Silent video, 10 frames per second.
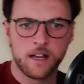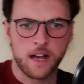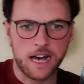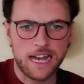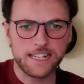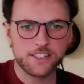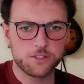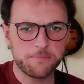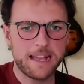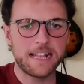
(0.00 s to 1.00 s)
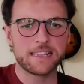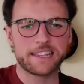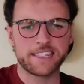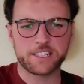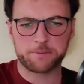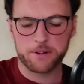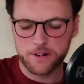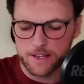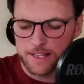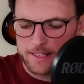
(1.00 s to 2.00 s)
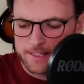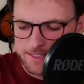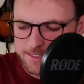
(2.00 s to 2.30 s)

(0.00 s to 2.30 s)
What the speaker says: I smelt the spring